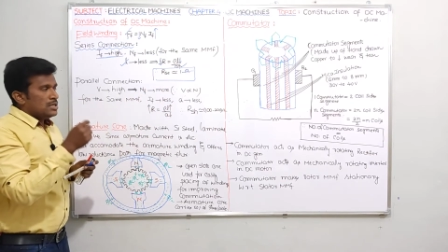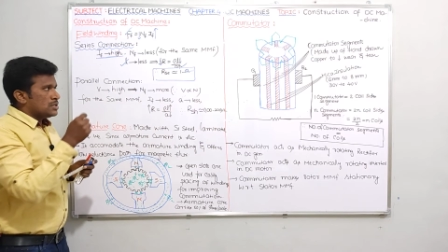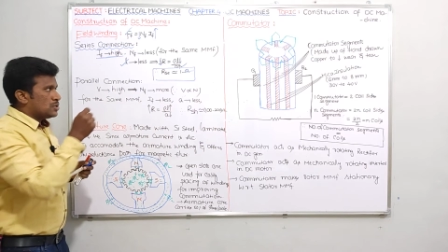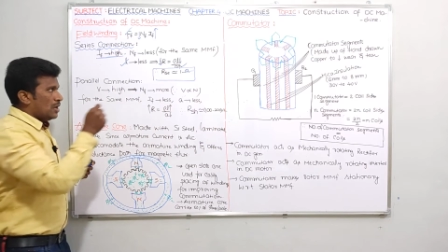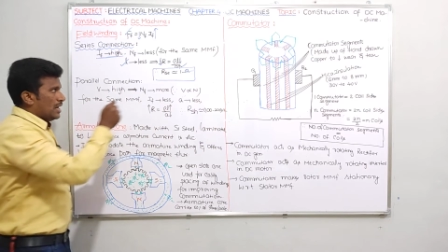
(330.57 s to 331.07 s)

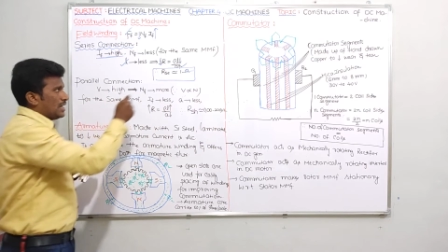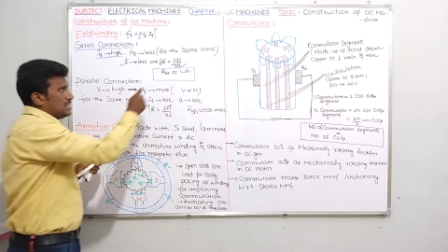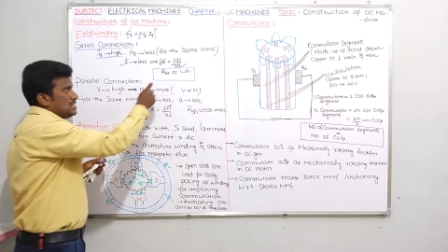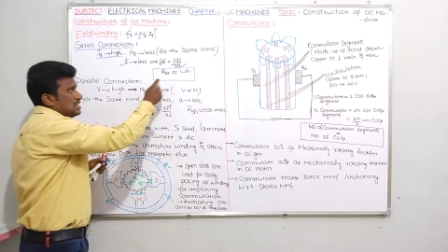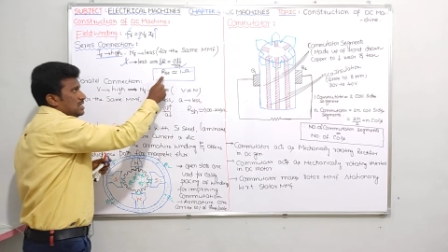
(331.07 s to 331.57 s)
So
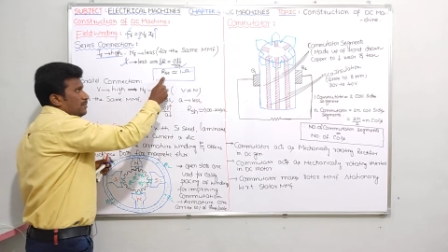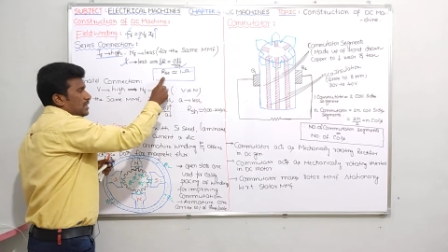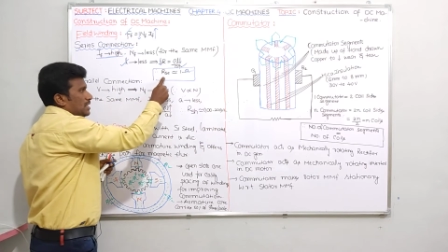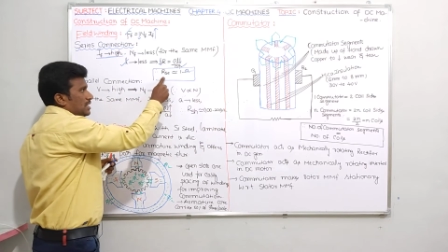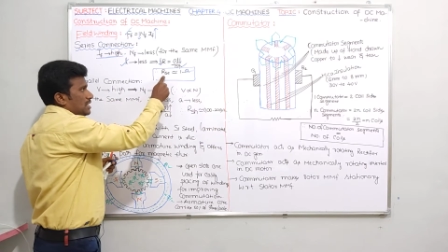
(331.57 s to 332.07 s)
RSC is nothing
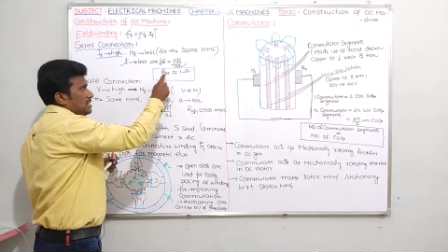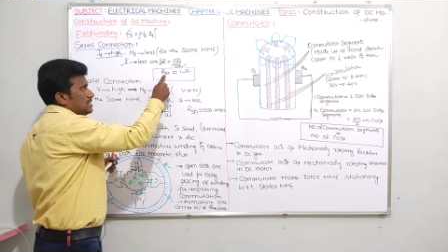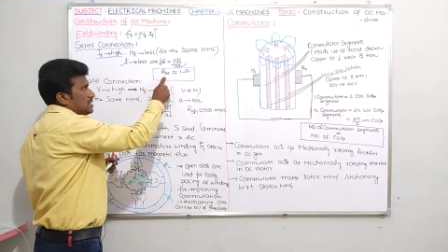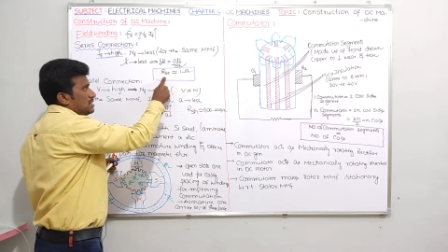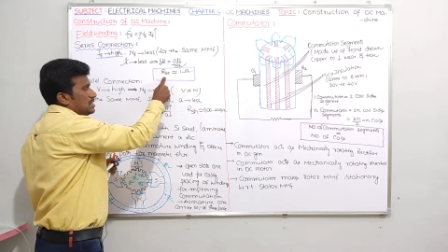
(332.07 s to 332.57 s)
but the
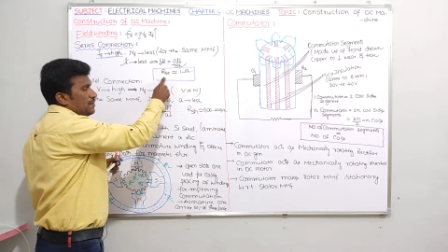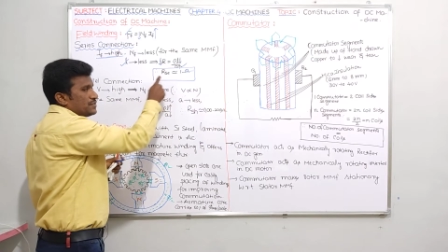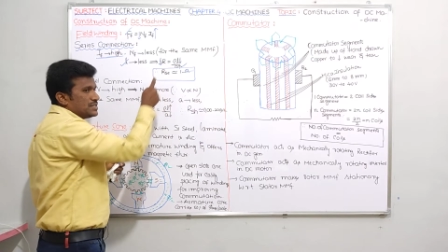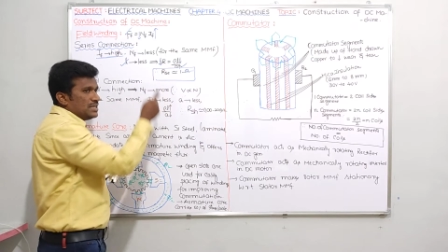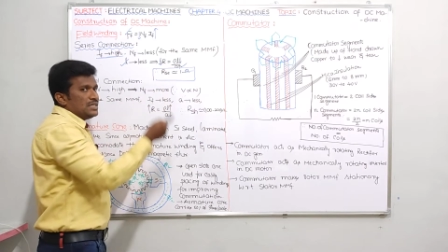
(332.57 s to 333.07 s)
resistance of
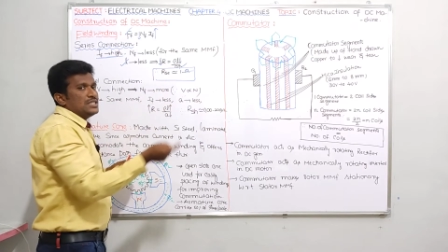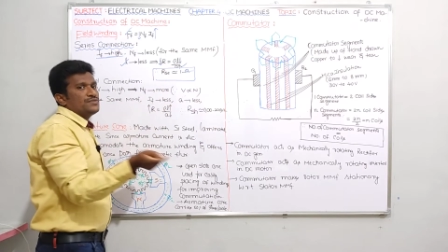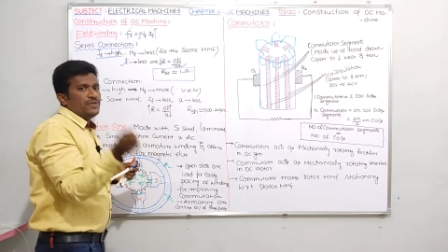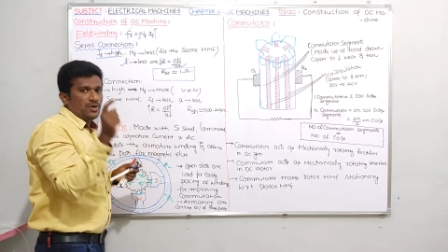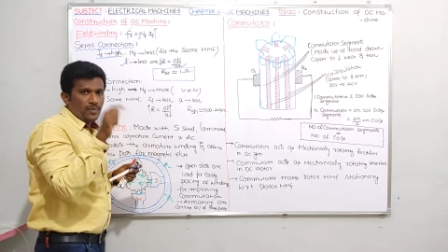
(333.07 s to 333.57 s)

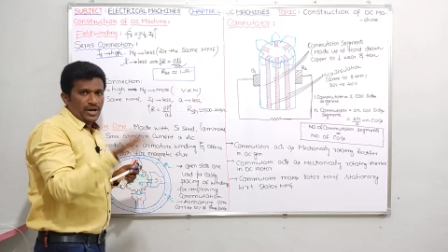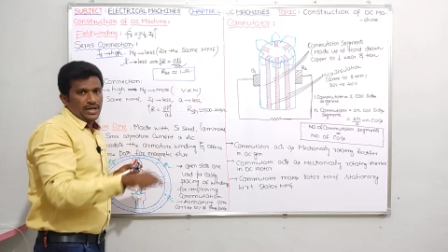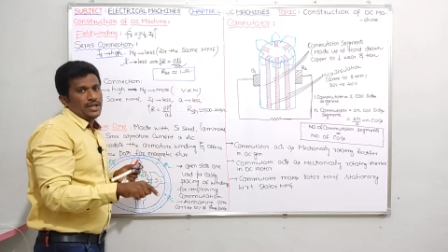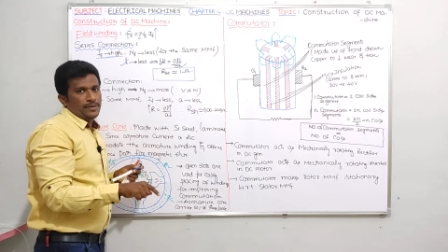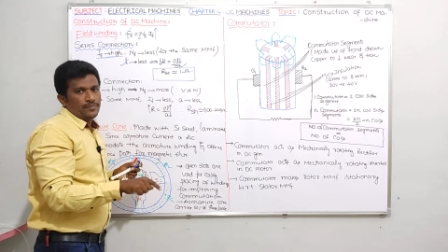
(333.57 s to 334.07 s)
series field
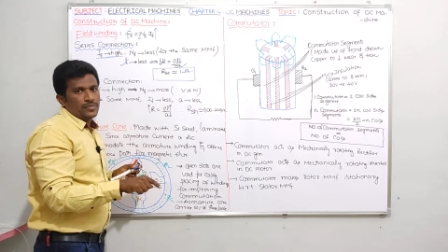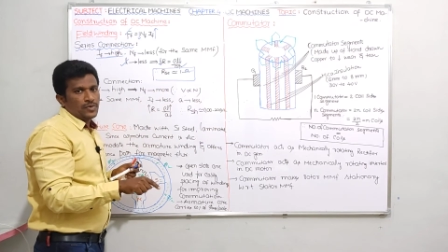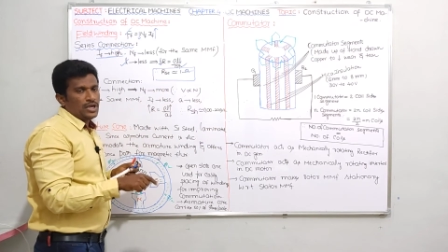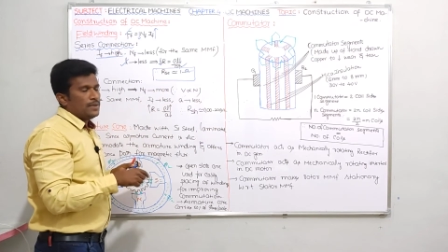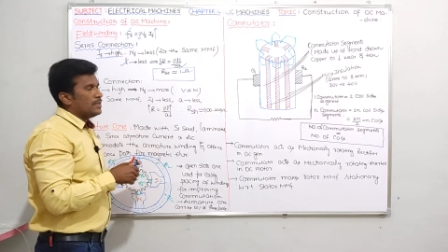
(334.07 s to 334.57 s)
winding,
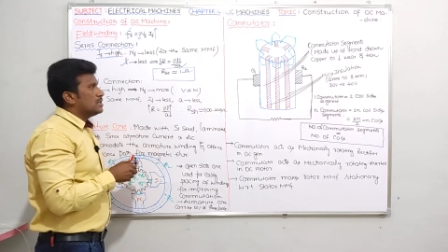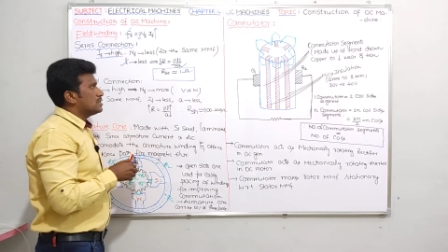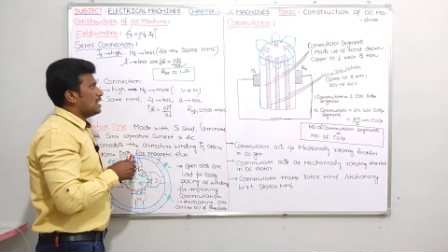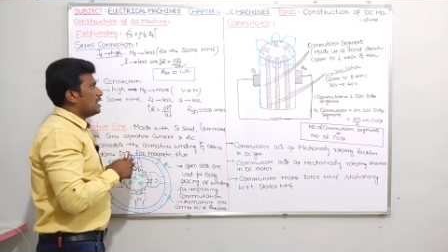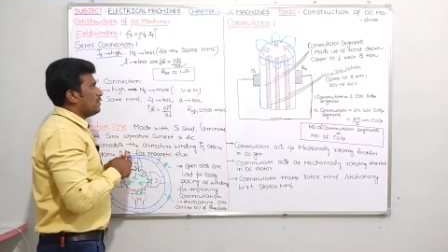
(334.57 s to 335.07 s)

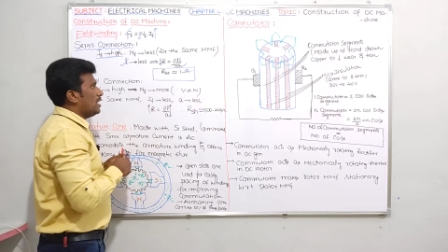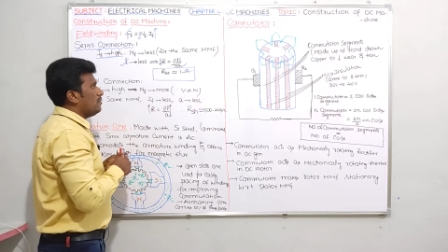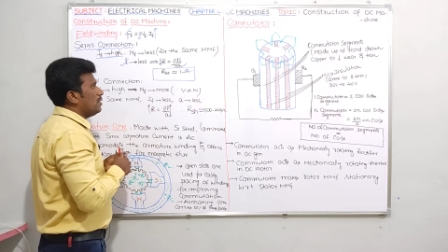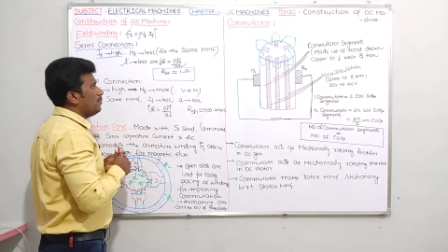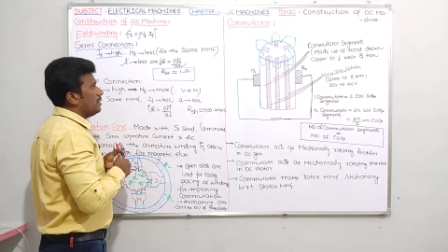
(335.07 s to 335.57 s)
okay, that
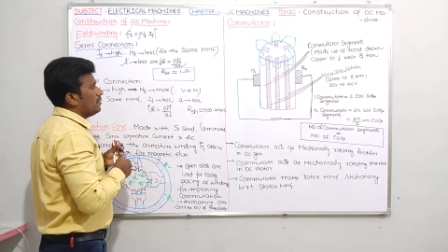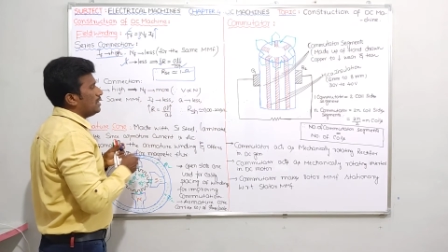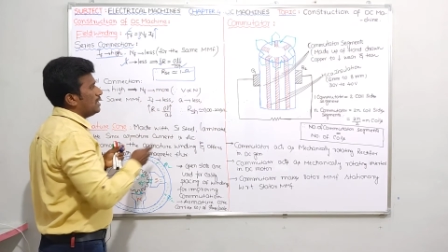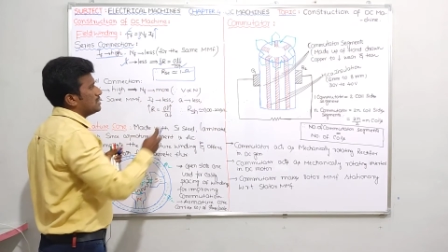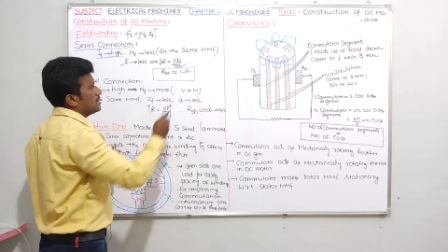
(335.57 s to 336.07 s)
value will be
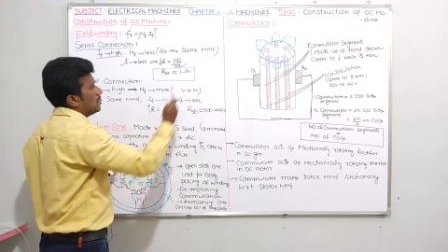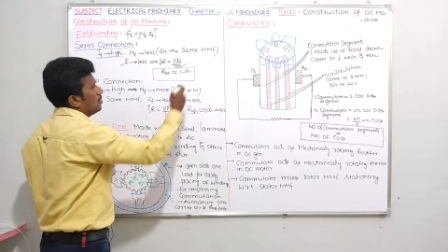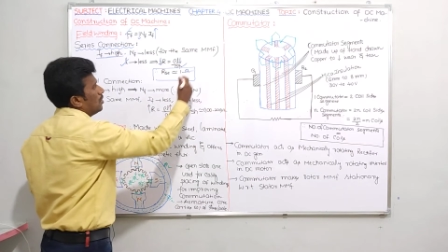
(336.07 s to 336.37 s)
very less, around